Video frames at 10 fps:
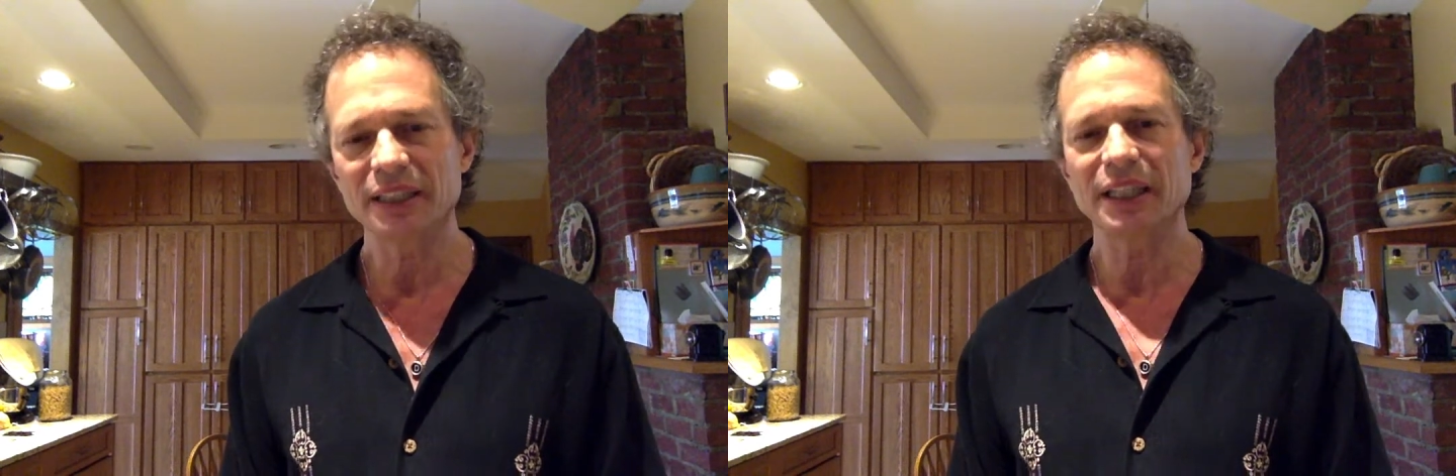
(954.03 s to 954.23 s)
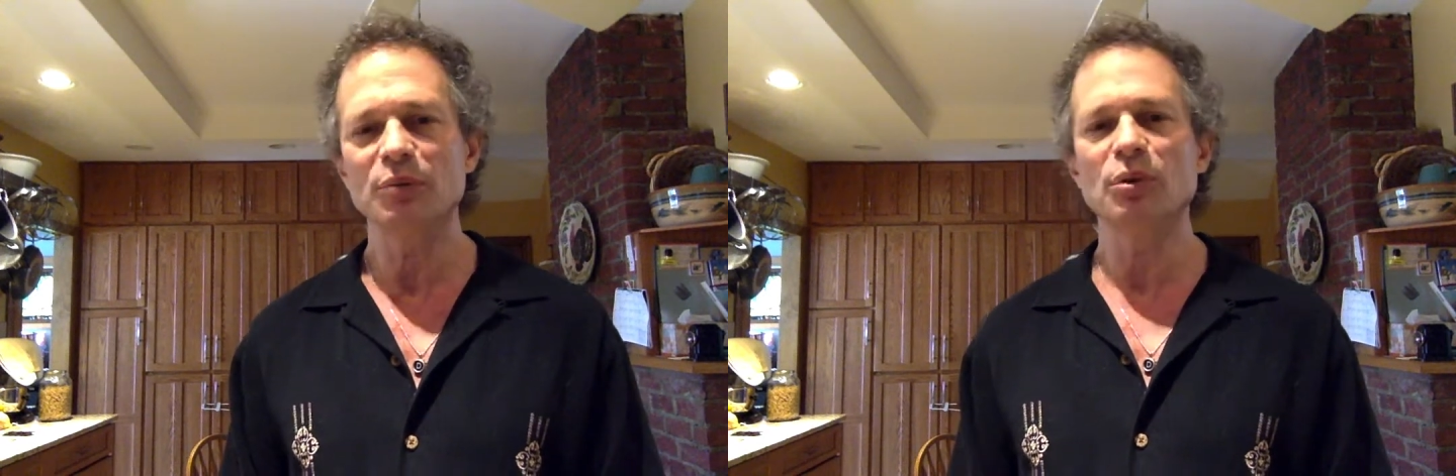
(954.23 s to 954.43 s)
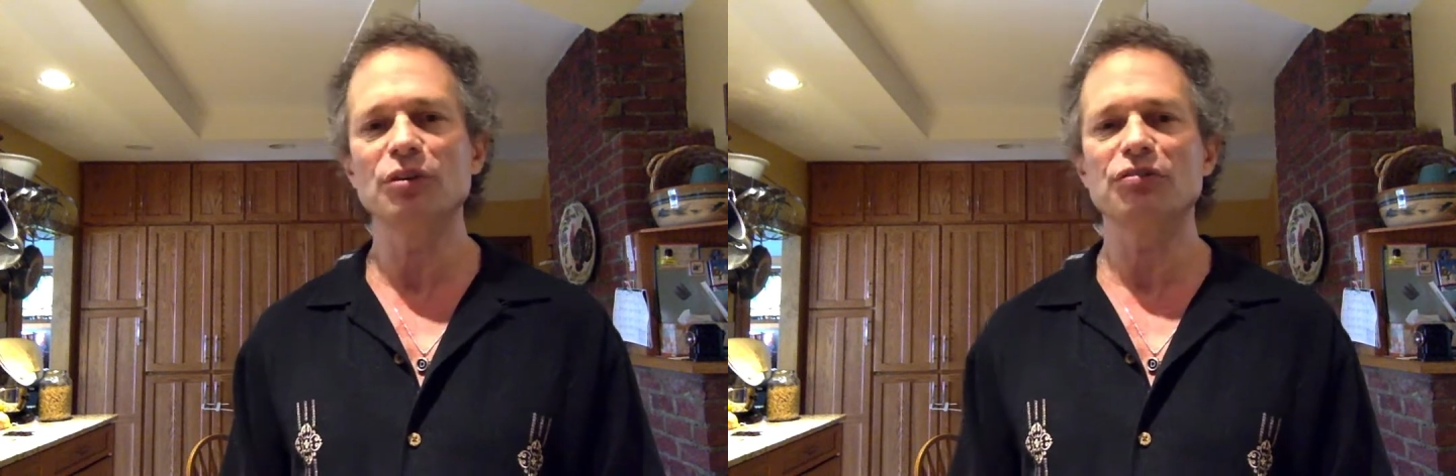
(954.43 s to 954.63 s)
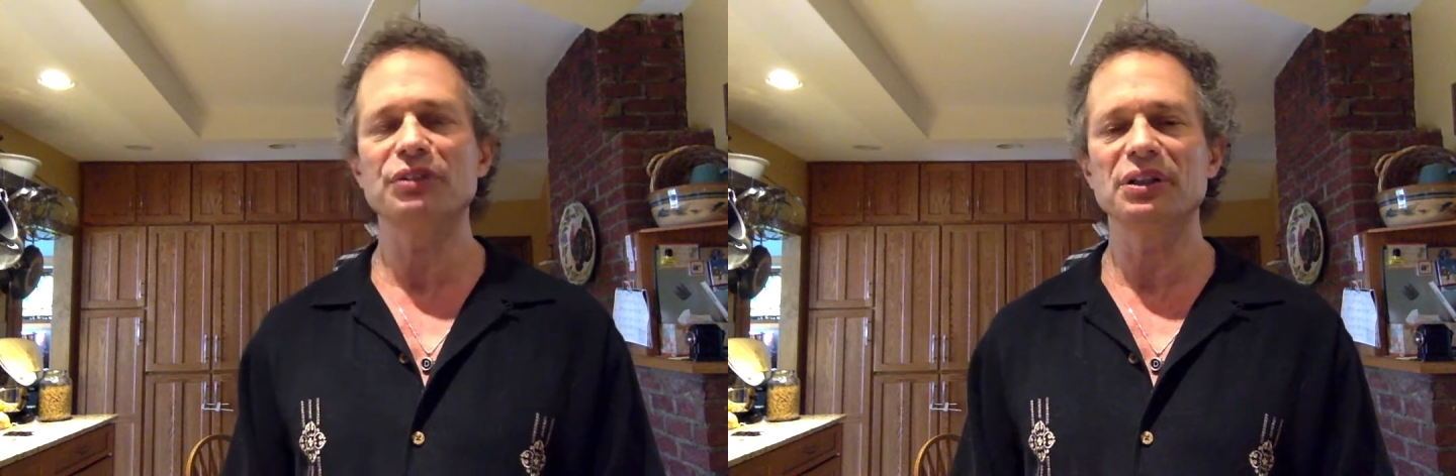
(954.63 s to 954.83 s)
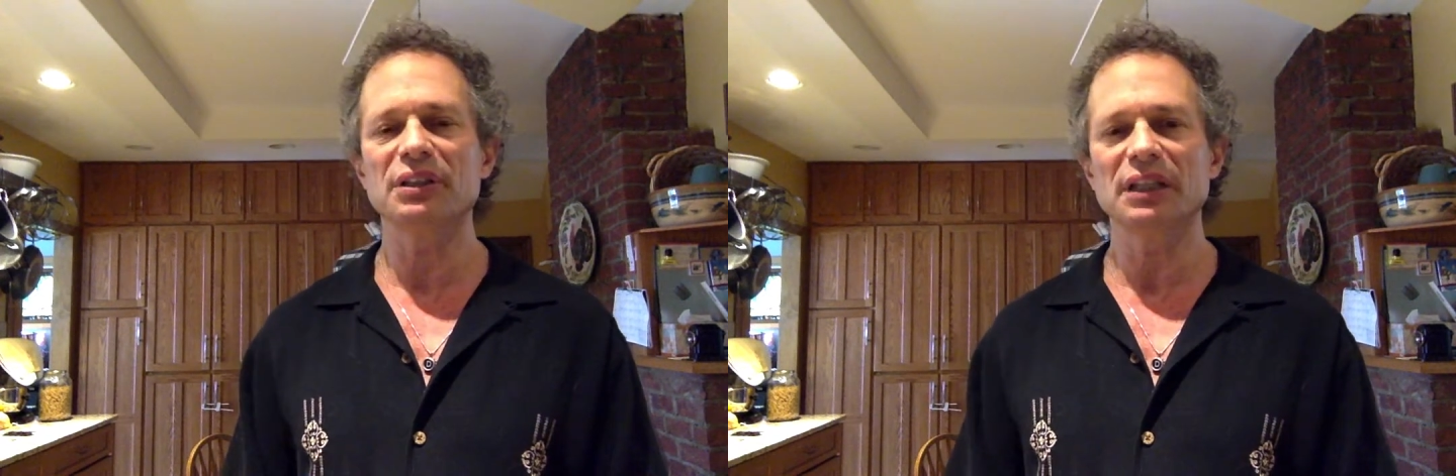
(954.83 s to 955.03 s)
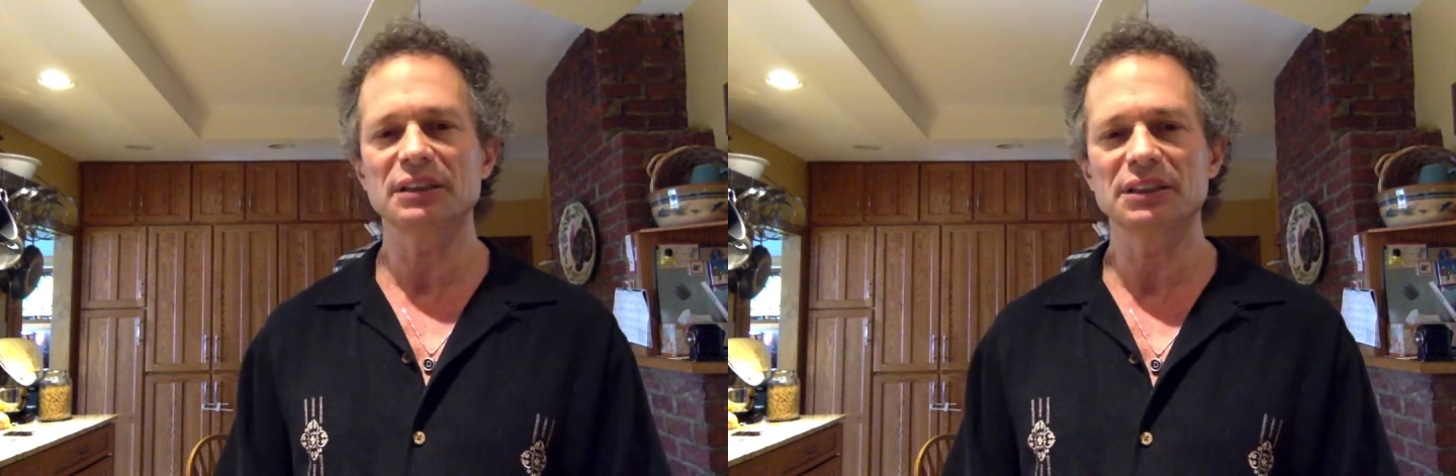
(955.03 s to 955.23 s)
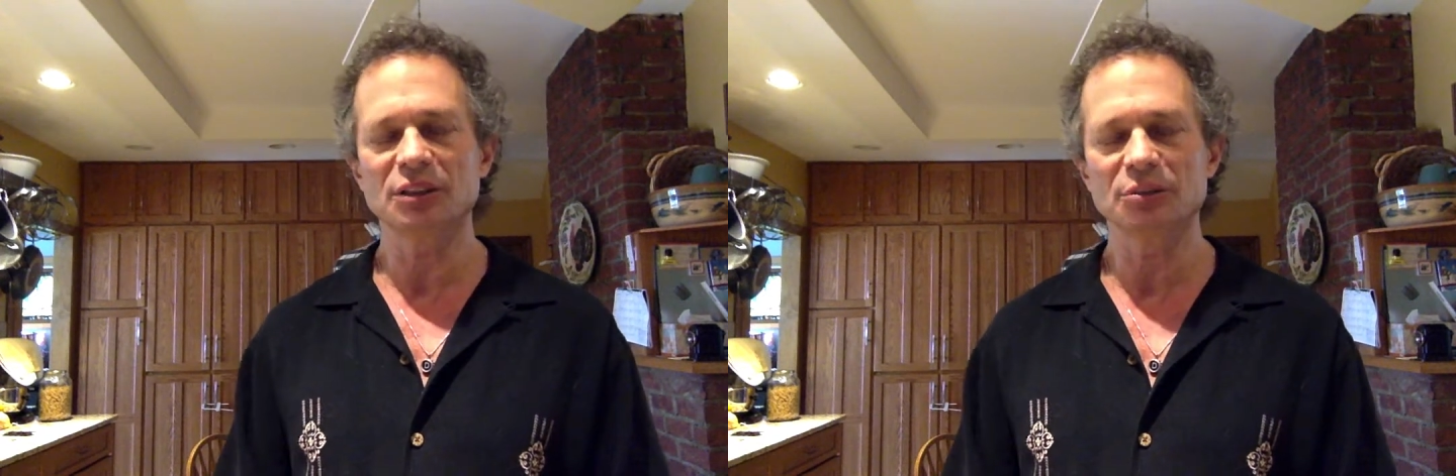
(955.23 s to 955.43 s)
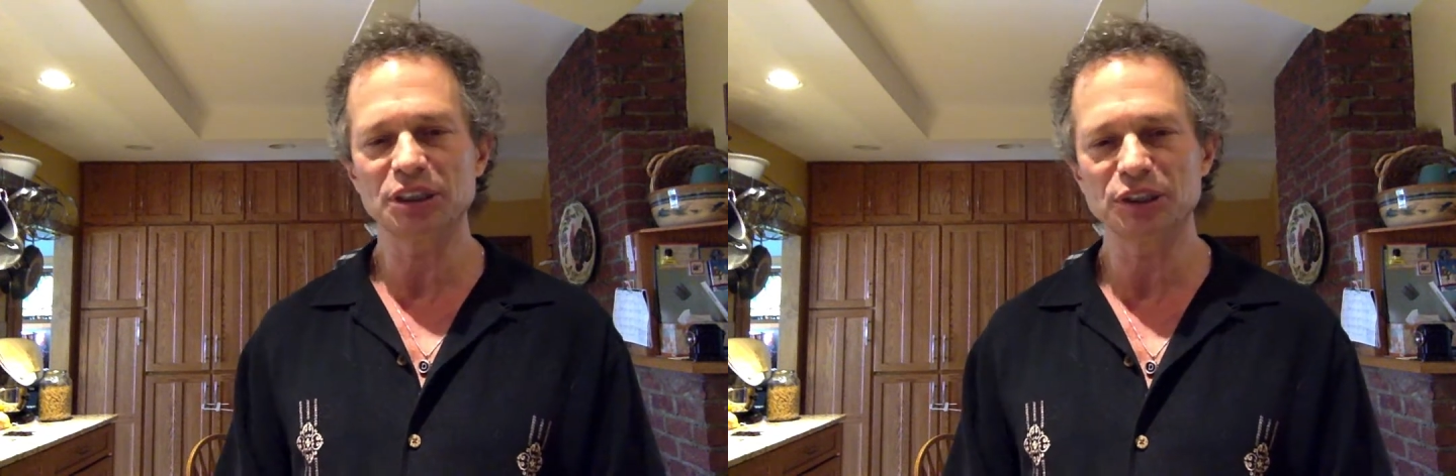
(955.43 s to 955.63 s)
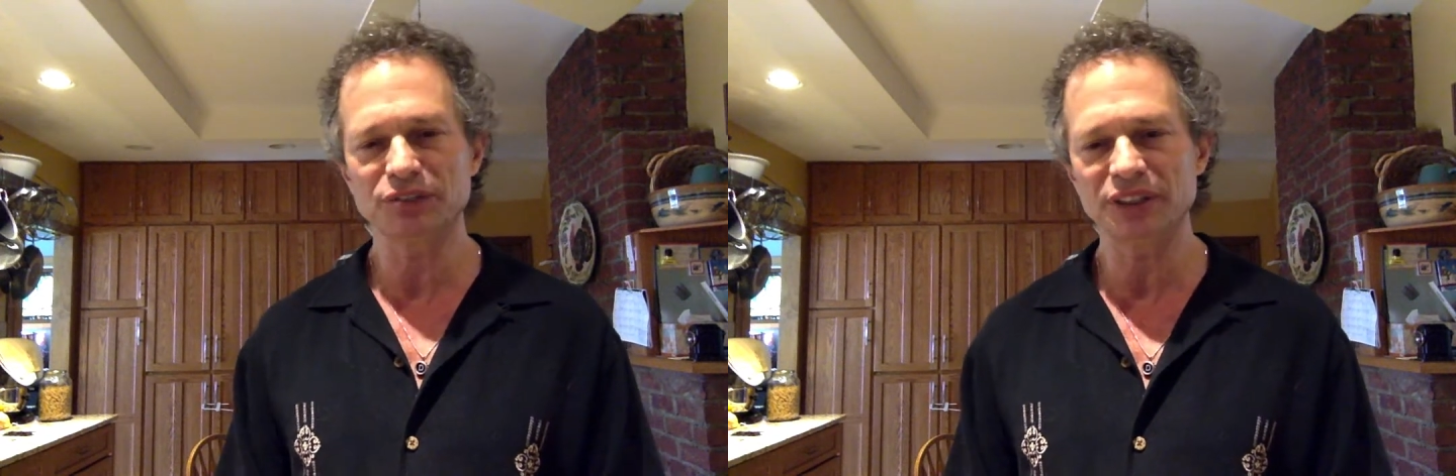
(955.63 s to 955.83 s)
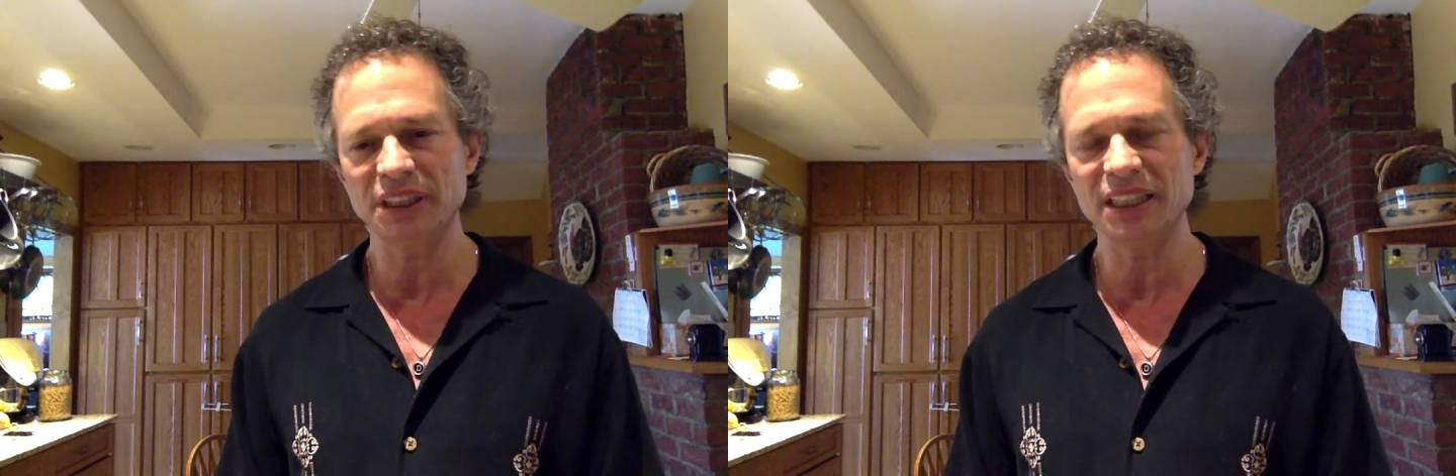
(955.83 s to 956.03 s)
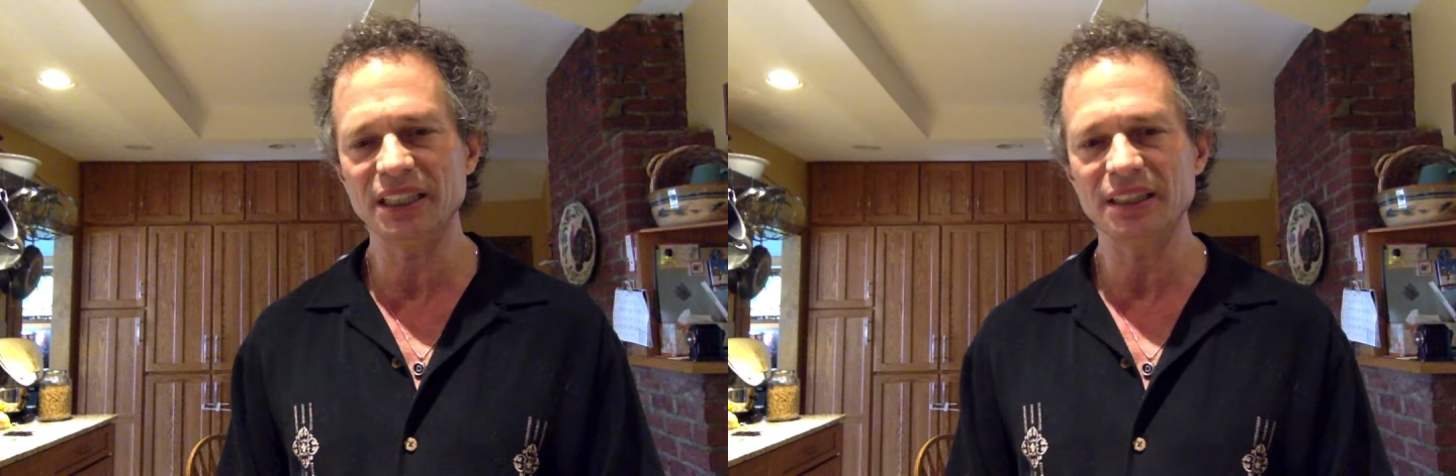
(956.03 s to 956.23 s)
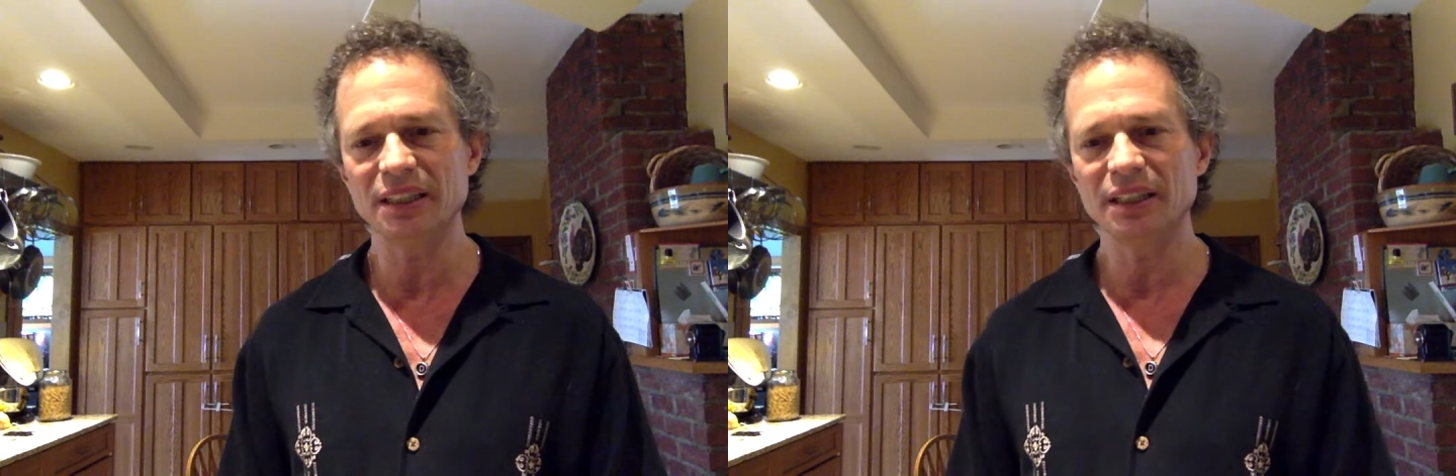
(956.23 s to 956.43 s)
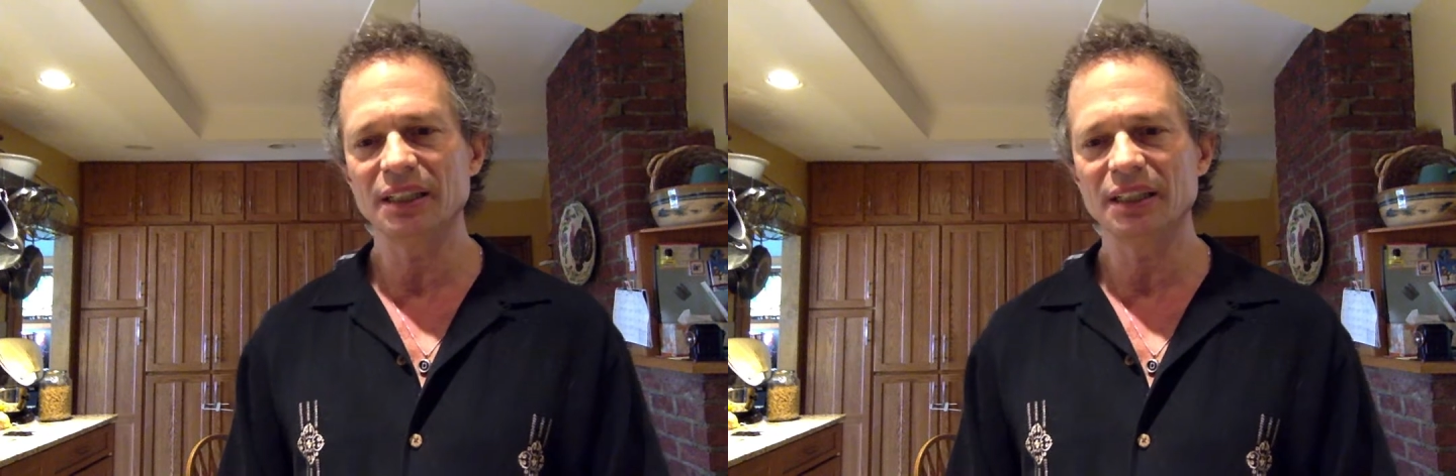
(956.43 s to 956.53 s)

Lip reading: They won't feel so much of a need